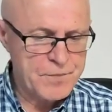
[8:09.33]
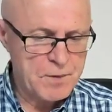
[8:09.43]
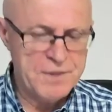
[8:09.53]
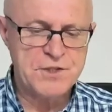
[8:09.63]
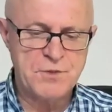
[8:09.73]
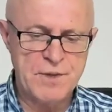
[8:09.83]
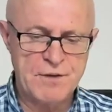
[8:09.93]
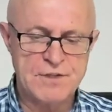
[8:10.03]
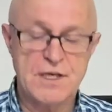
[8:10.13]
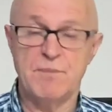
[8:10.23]

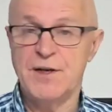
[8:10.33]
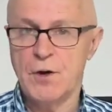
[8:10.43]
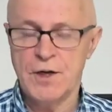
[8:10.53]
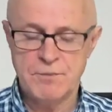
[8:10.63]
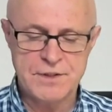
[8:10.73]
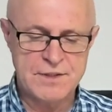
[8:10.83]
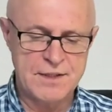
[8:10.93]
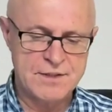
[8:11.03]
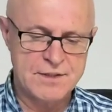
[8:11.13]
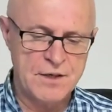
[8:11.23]
Beachmere is up
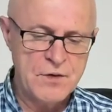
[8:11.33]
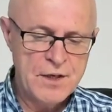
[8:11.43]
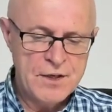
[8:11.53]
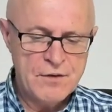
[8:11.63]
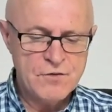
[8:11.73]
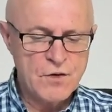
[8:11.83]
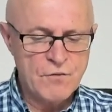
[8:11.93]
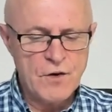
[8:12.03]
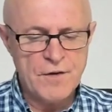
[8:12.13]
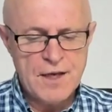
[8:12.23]
9%. So you've sort
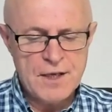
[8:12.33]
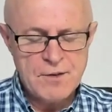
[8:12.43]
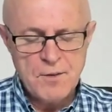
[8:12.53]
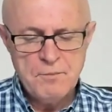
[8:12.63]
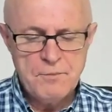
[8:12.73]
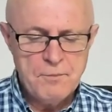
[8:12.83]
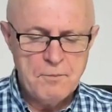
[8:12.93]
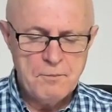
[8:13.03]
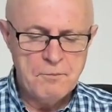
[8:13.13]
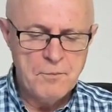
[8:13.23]
of got that
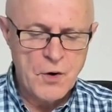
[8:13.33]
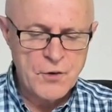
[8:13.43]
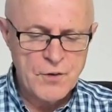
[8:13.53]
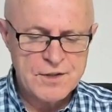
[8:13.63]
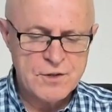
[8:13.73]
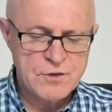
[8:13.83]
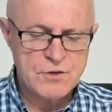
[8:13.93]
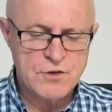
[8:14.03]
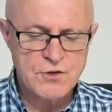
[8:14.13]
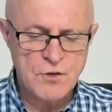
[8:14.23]
moderate
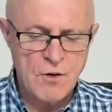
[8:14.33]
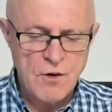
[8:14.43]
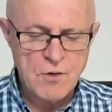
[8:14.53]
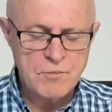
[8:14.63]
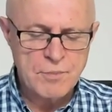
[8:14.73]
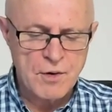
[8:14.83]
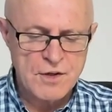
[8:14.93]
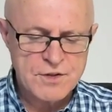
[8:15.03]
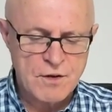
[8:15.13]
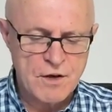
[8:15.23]
to strong
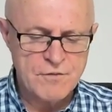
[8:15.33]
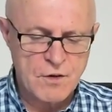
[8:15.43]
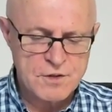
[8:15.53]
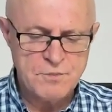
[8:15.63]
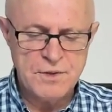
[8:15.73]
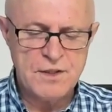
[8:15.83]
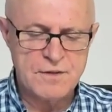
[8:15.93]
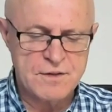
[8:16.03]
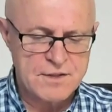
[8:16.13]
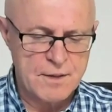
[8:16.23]
price growth across many
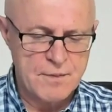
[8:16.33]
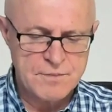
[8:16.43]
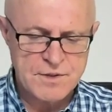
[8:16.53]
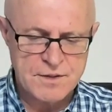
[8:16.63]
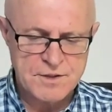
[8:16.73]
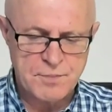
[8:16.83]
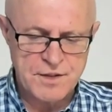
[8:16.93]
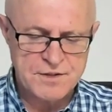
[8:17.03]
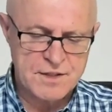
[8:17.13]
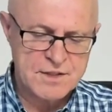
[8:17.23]
of the suburbs in this
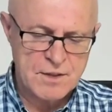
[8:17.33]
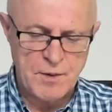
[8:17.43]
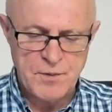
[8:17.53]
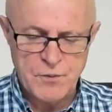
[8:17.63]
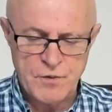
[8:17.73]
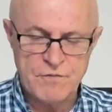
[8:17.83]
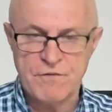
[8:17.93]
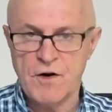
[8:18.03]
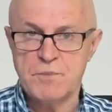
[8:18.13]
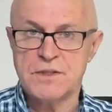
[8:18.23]
precinct, somewhere between
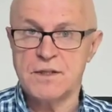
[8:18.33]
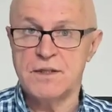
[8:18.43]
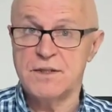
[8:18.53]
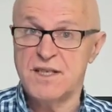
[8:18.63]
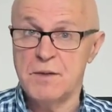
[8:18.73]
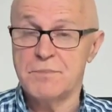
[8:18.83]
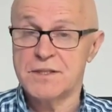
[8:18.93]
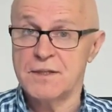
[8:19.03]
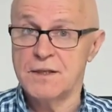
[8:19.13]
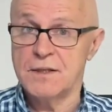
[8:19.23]
5% and
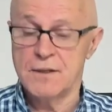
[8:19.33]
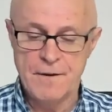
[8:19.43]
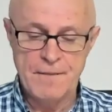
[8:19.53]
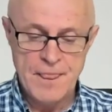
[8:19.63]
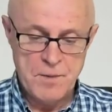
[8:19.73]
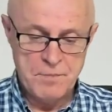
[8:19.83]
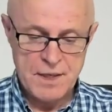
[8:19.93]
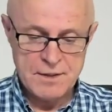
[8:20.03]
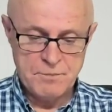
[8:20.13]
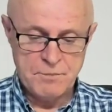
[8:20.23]
10%,
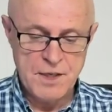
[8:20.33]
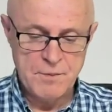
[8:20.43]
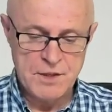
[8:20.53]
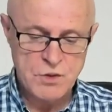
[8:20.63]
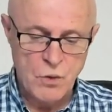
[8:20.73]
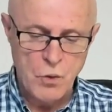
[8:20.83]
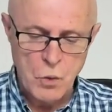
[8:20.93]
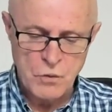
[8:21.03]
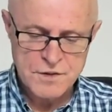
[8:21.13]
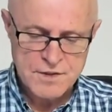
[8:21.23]
but pretty much
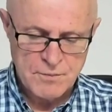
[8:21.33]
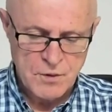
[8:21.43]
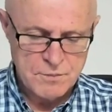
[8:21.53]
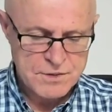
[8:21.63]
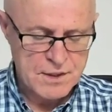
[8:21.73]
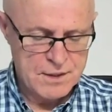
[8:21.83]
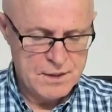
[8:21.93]
all the suburbs